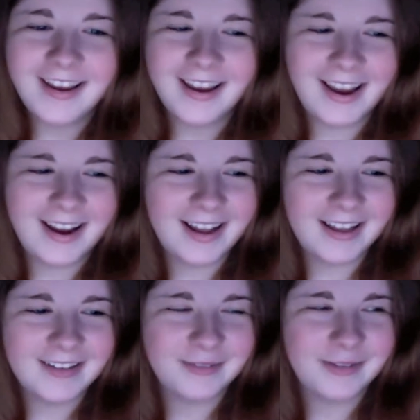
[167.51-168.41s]
And I
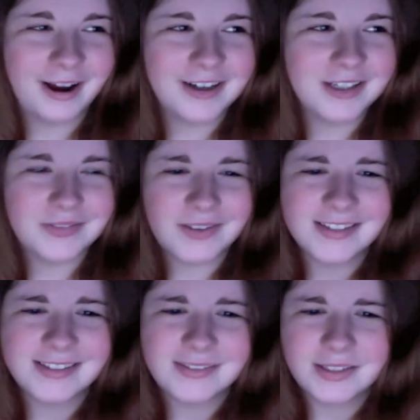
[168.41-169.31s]
liked Ryder's face
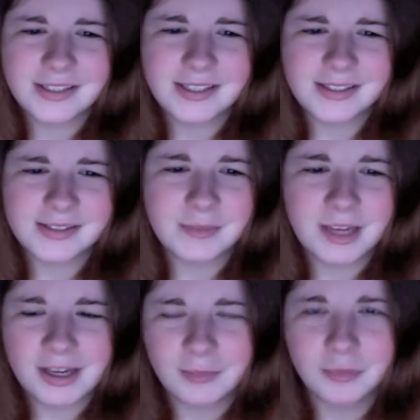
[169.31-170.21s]
because I feel like it's
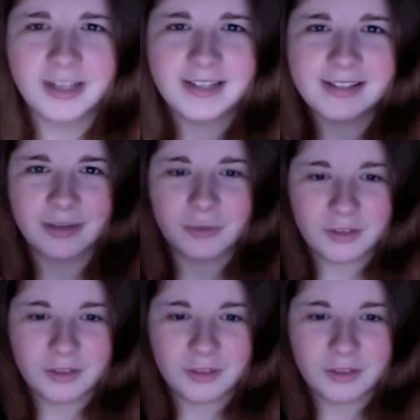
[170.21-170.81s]
me, and Blaine's like really